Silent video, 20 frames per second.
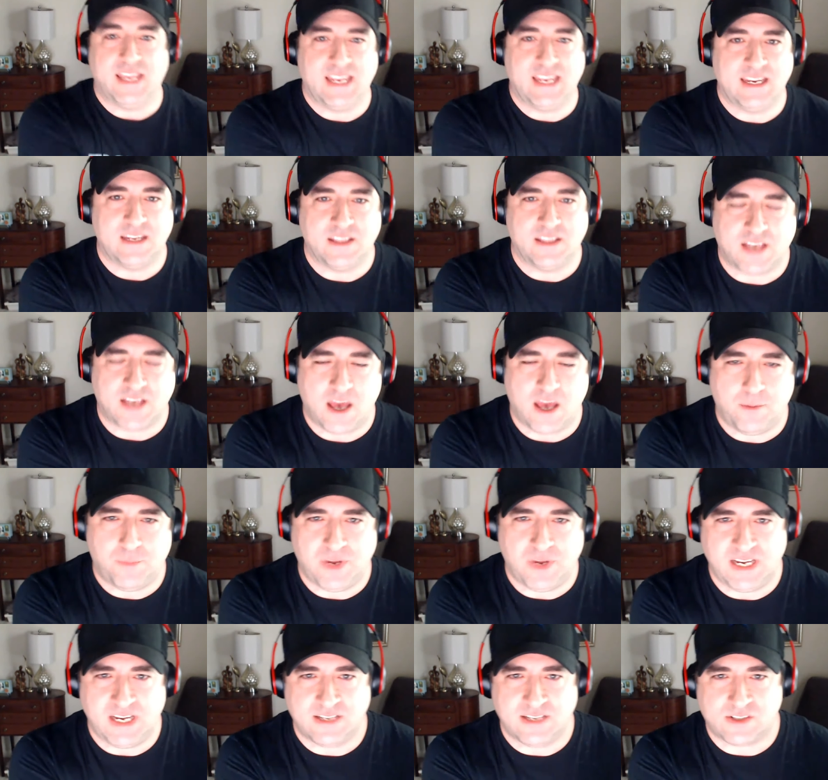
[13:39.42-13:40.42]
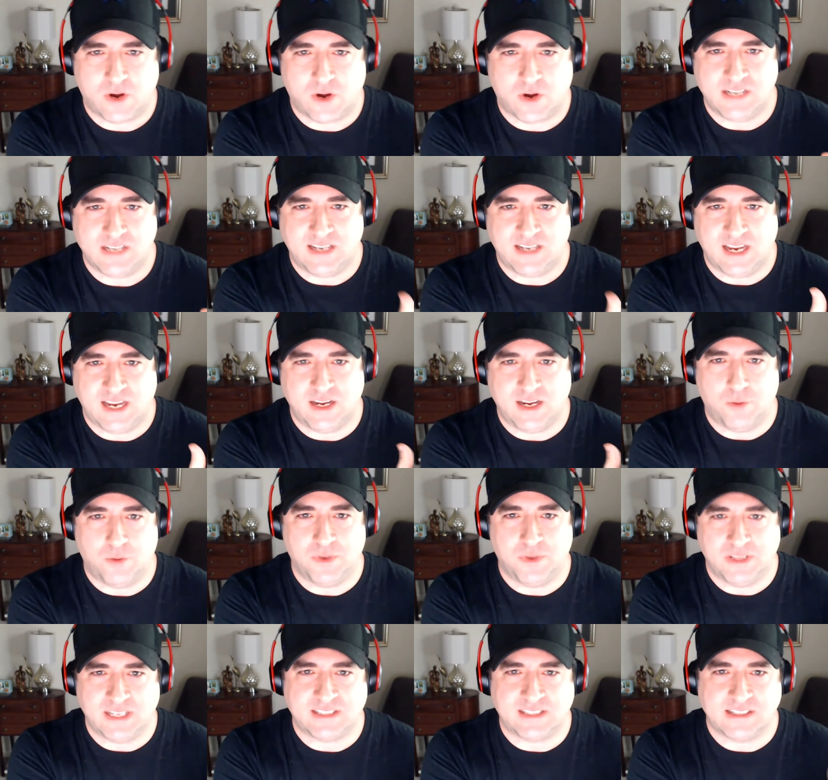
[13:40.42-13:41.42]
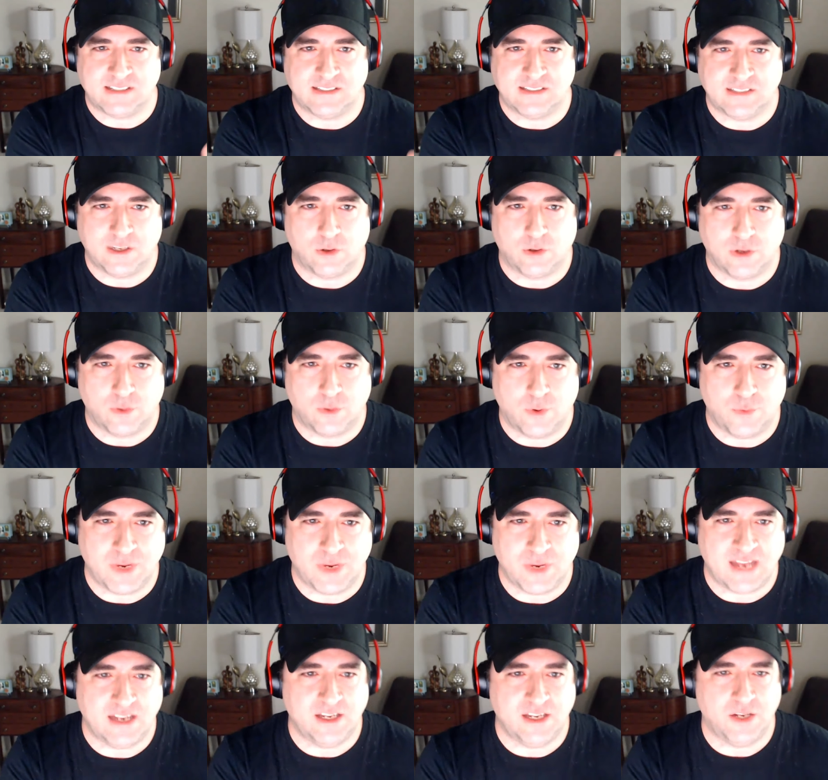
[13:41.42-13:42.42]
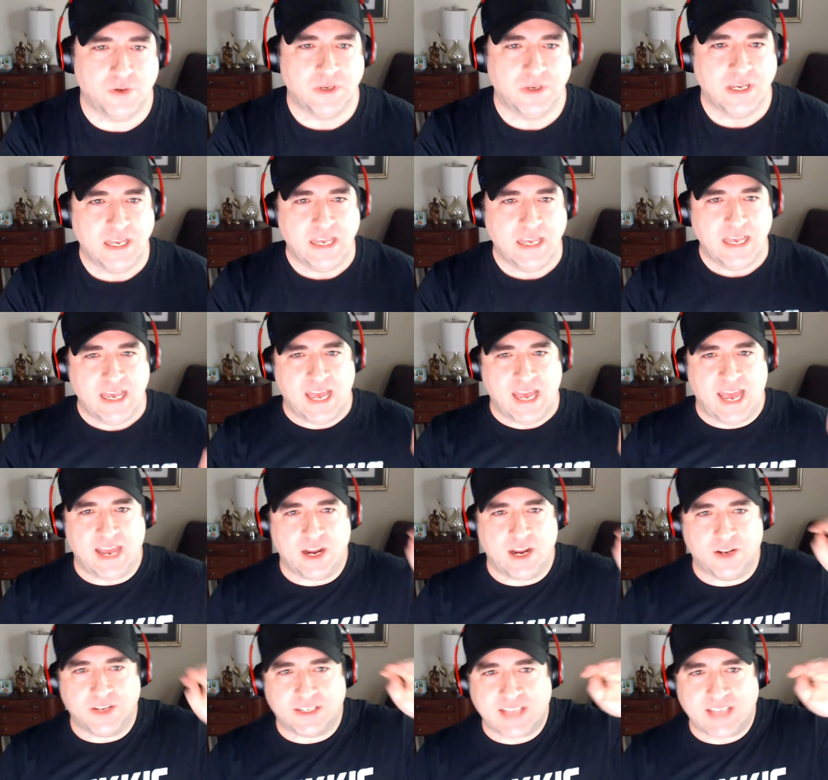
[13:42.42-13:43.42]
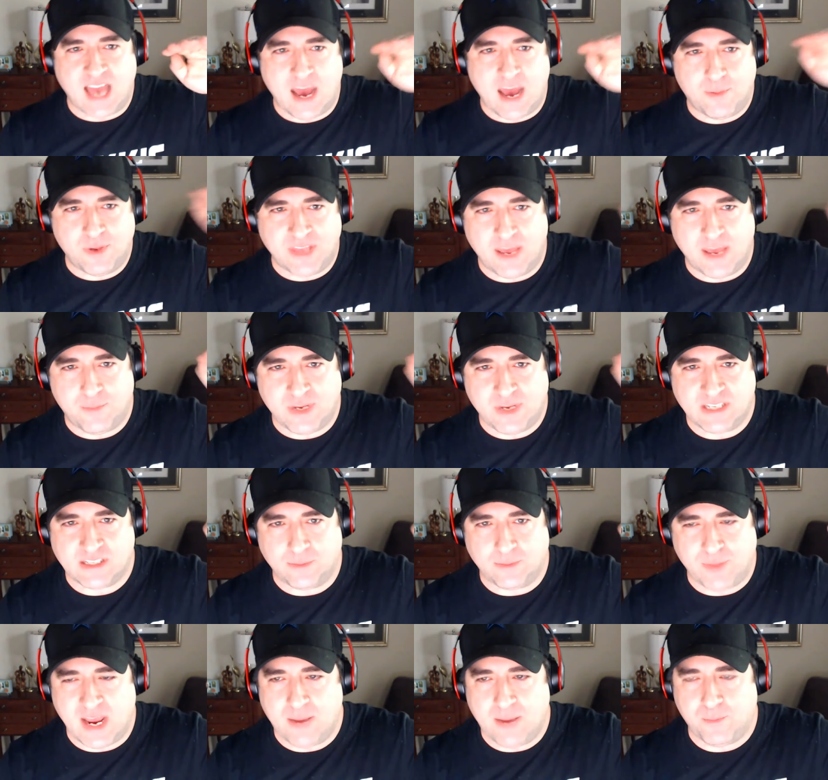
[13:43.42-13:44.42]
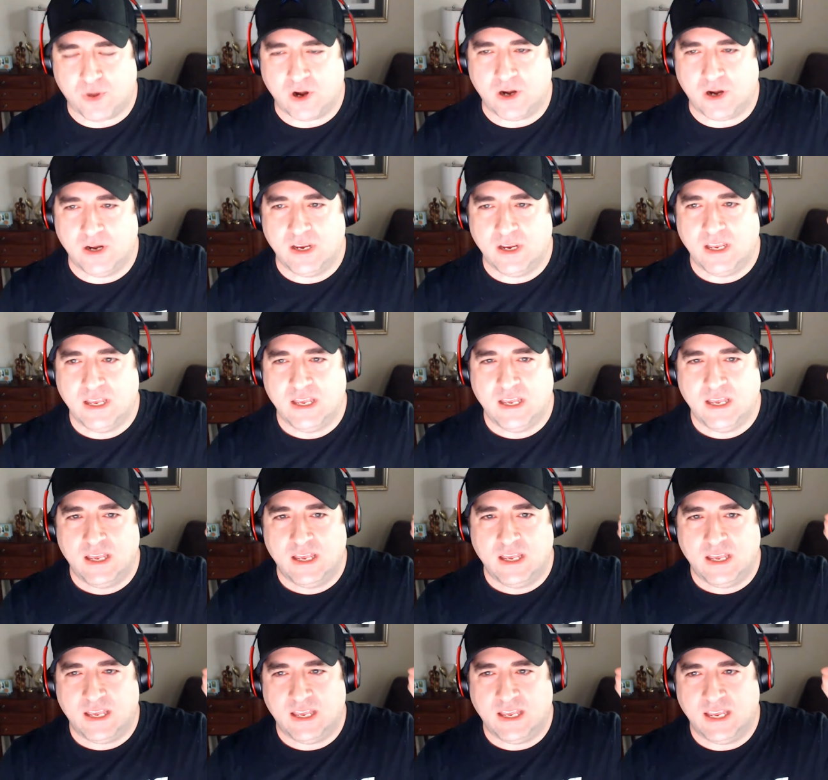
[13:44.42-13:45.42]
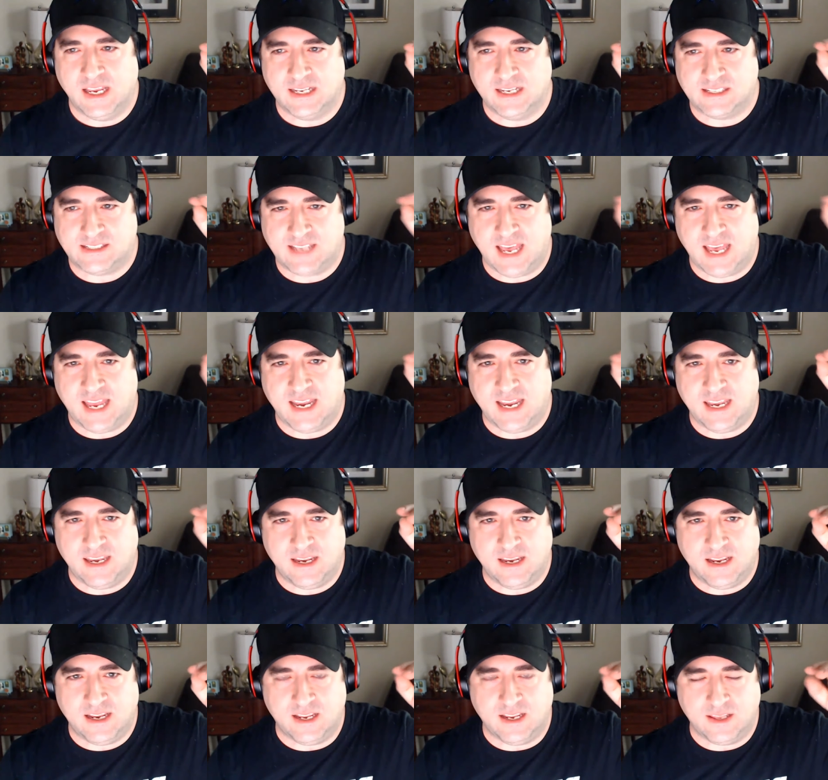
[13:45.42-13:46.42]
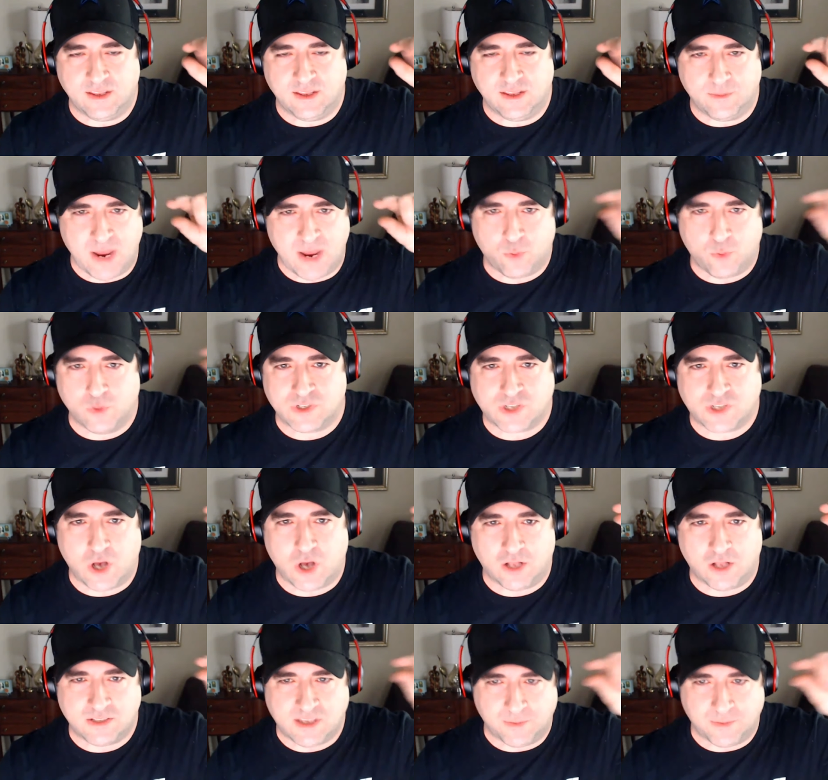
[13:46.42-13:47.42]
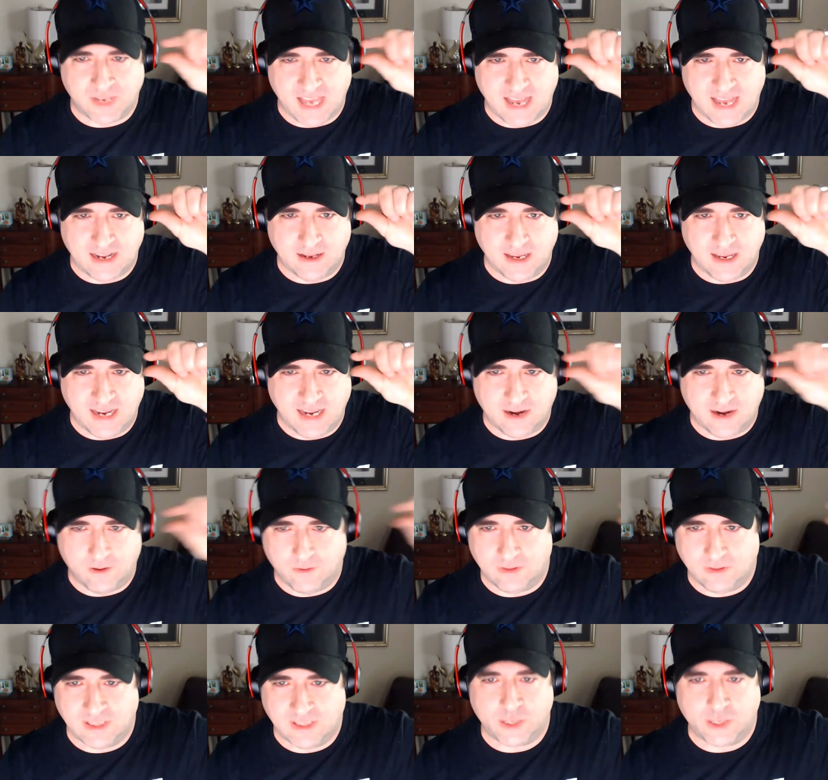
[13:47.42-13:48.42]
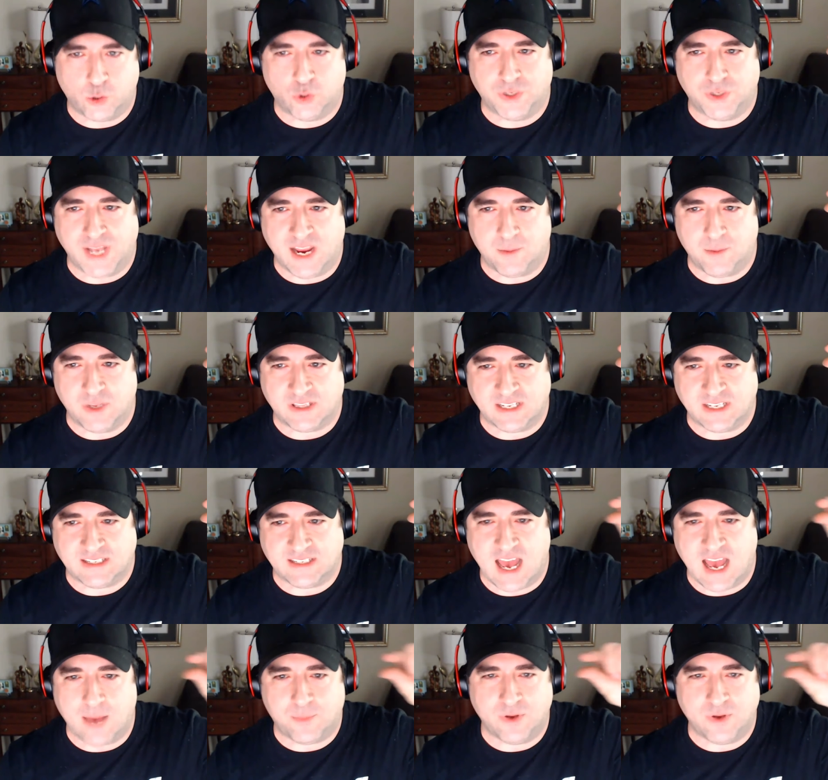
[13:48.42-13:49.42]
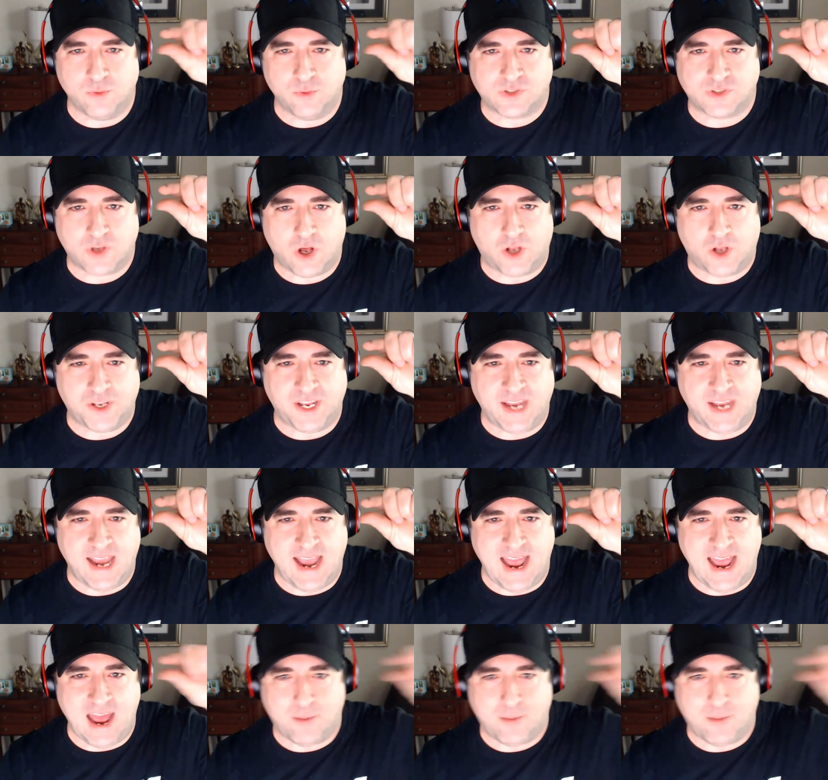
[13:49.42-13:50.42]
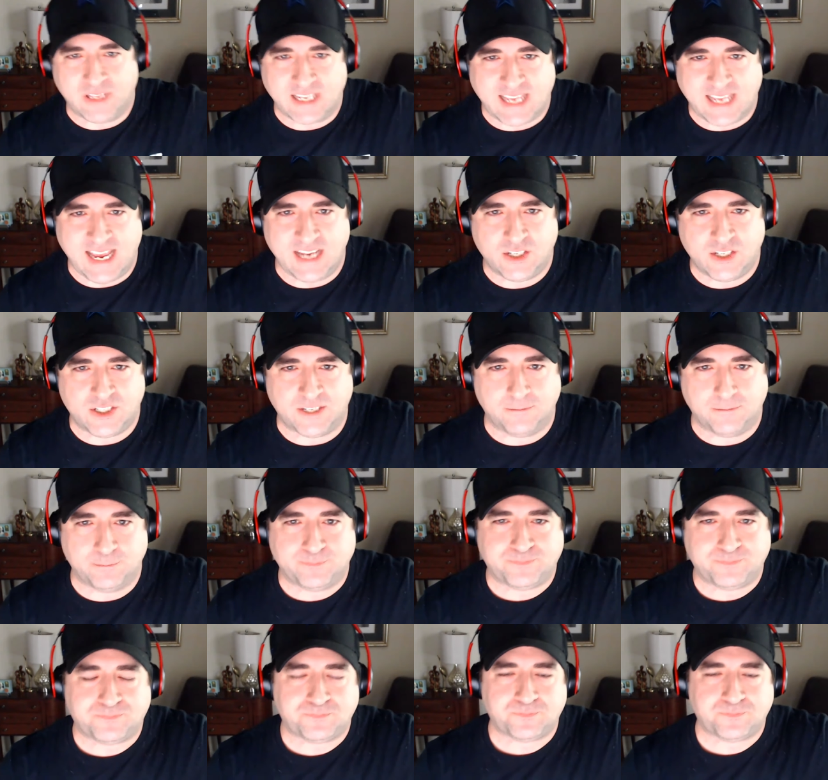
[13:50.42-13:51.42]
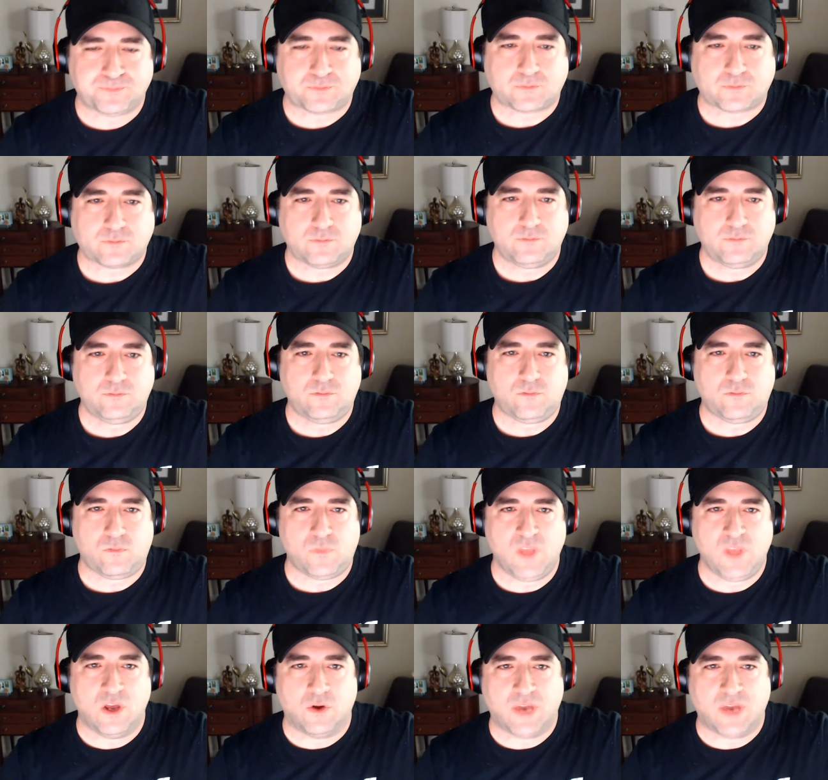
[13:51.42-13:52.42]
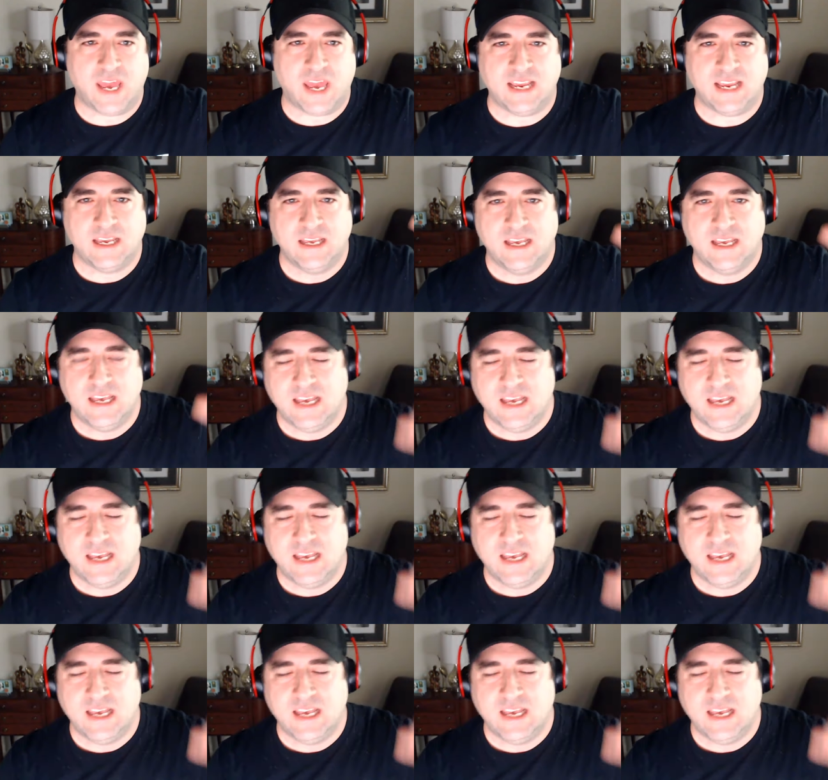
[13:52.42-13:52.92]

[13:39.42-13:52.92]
it into the company. It's crazy, I know, but like this is literally what we had to do. And on the top of that piece of paper it said it, the paper was called something. It had a it had a legal name at the top. It was called an application. Okay,